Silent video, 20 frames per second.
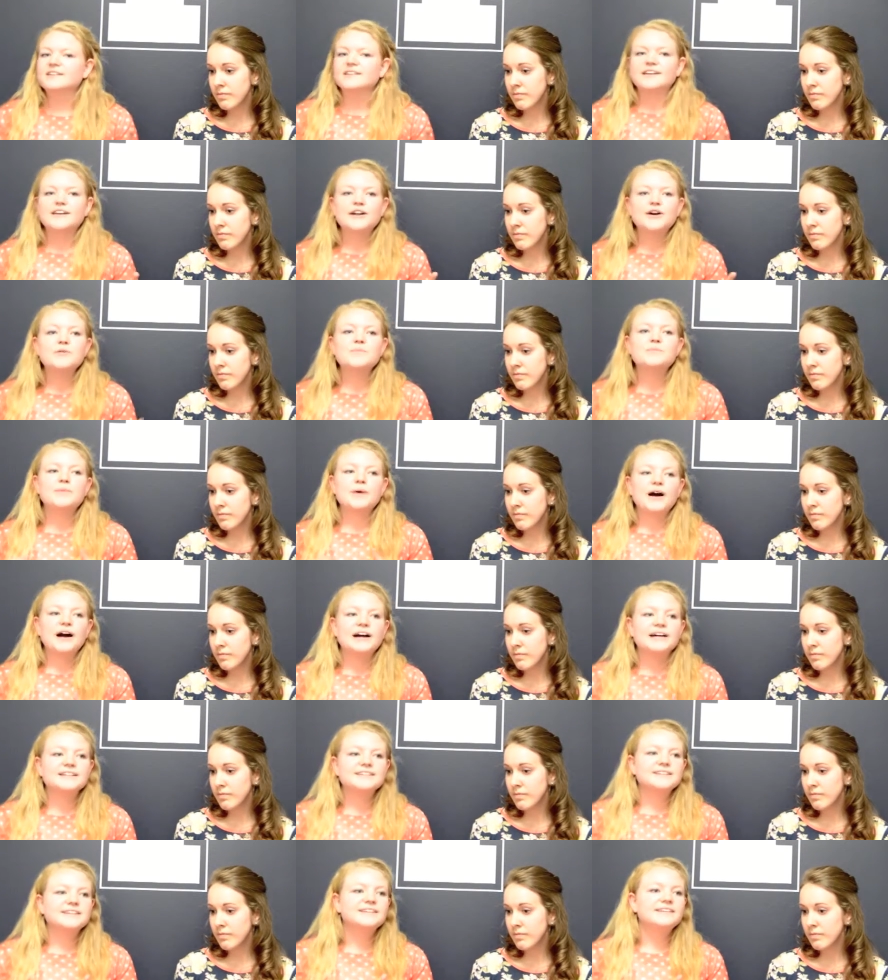Speaker 1: you know,
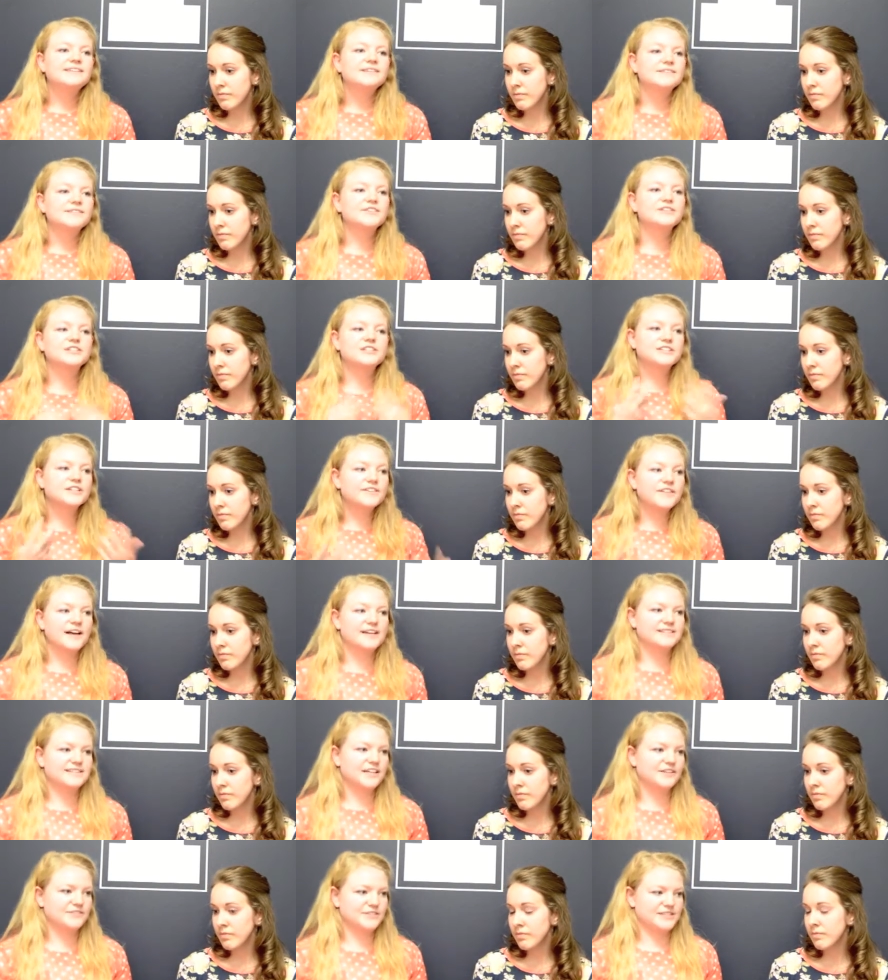but there's still
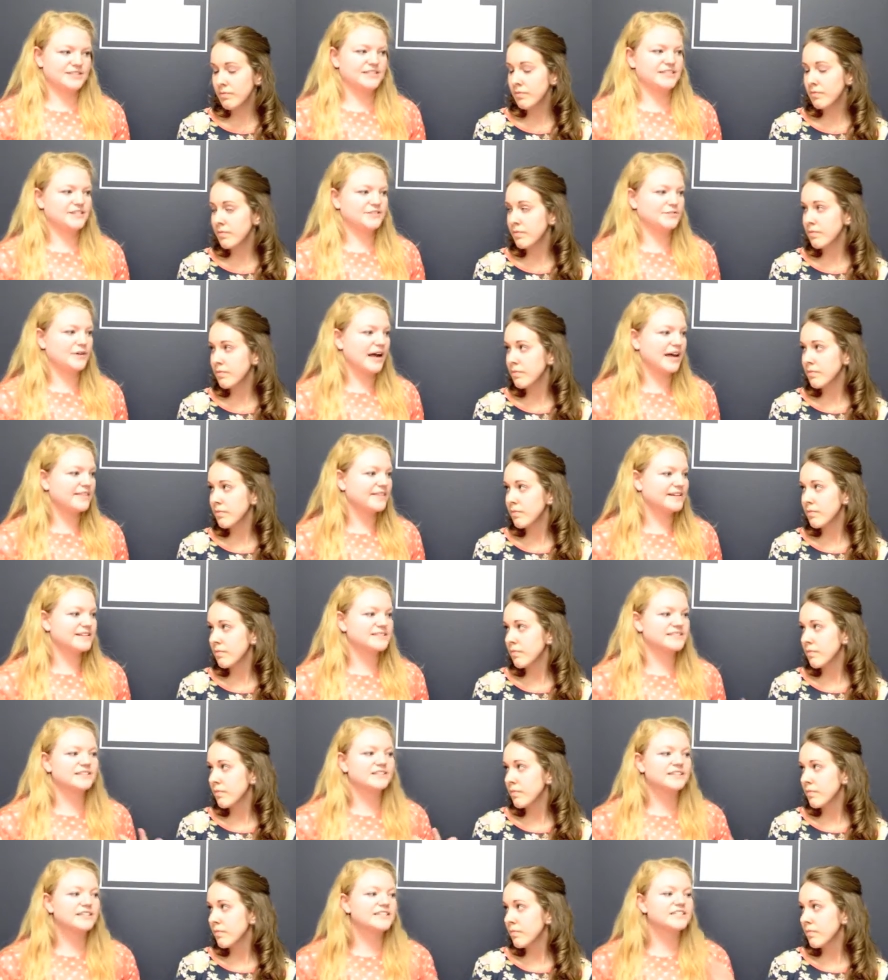that selflessness, right? That
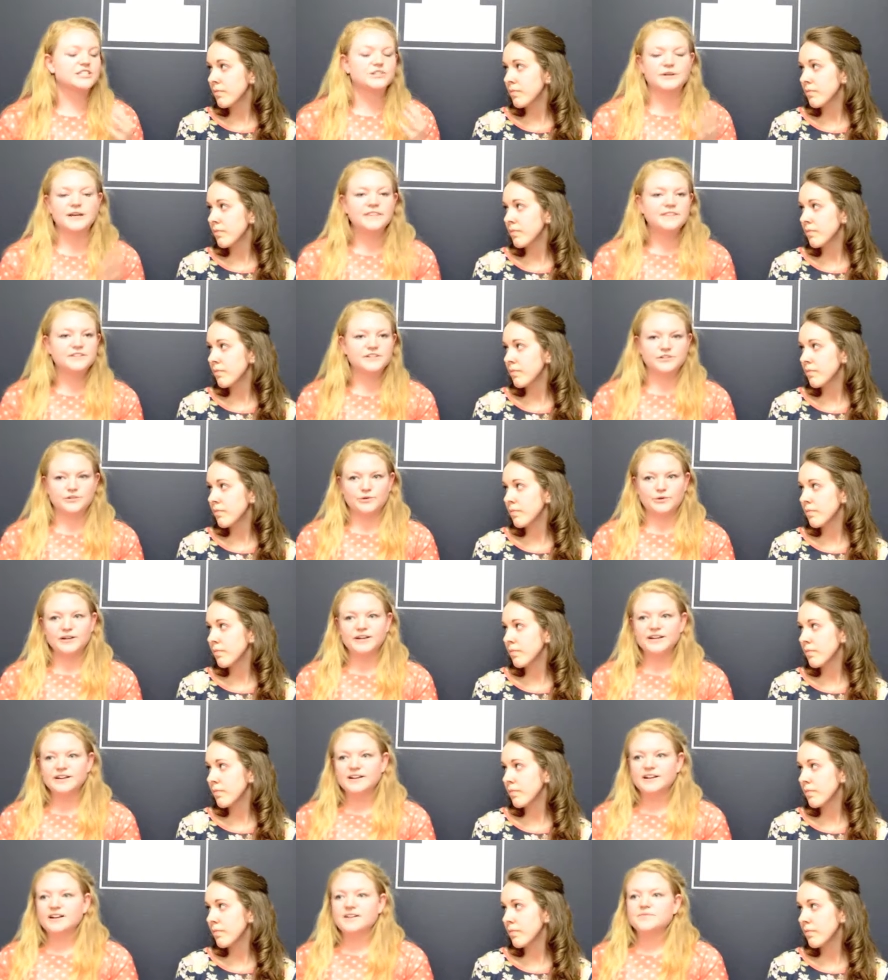still gets you in the
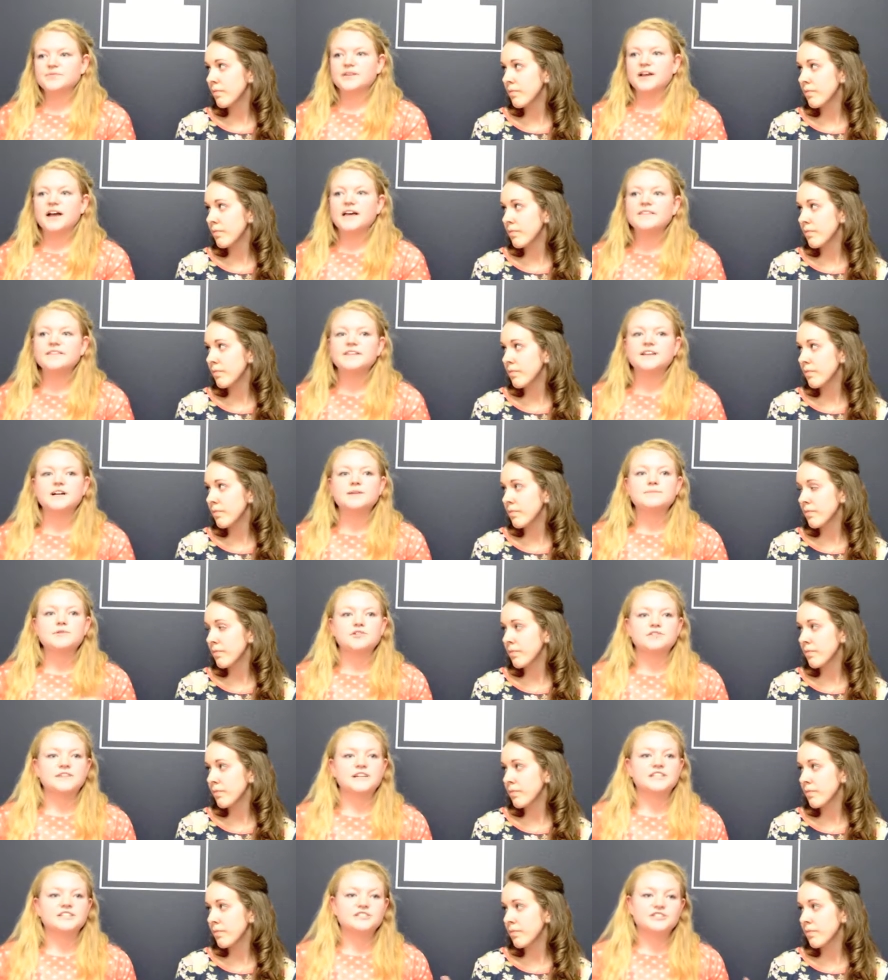door, and then our
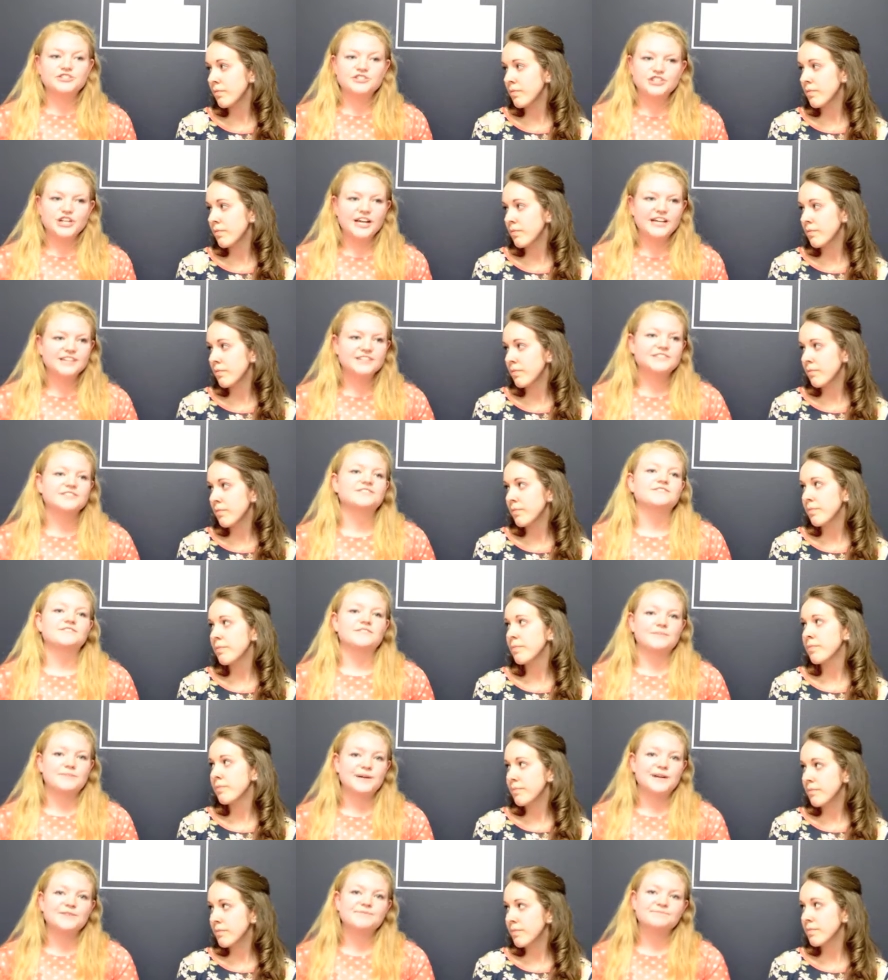motivations change
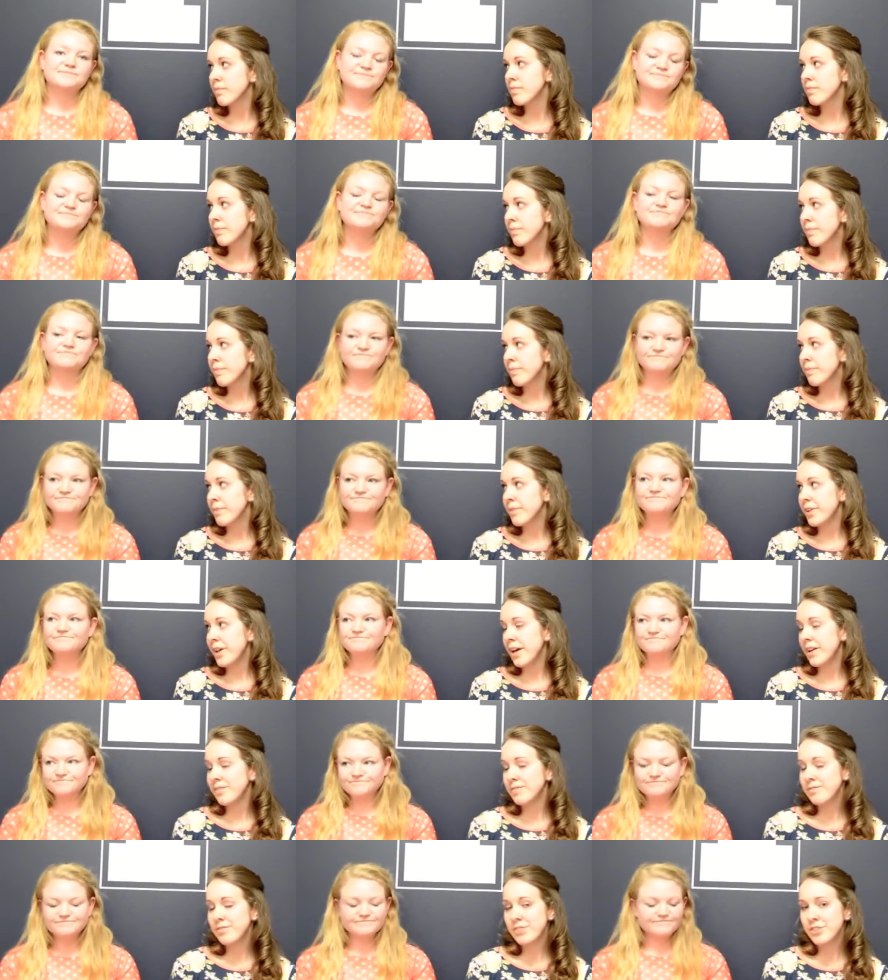
Speaker 2: from there.
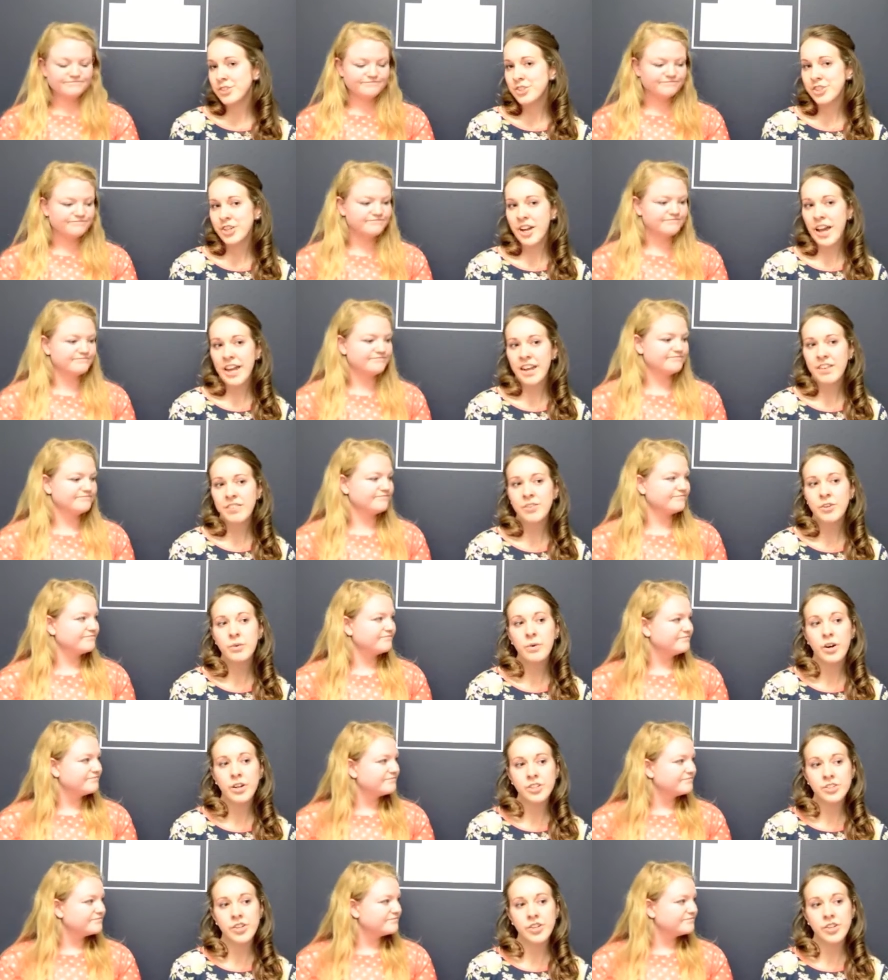Yeah, for sure. And if you are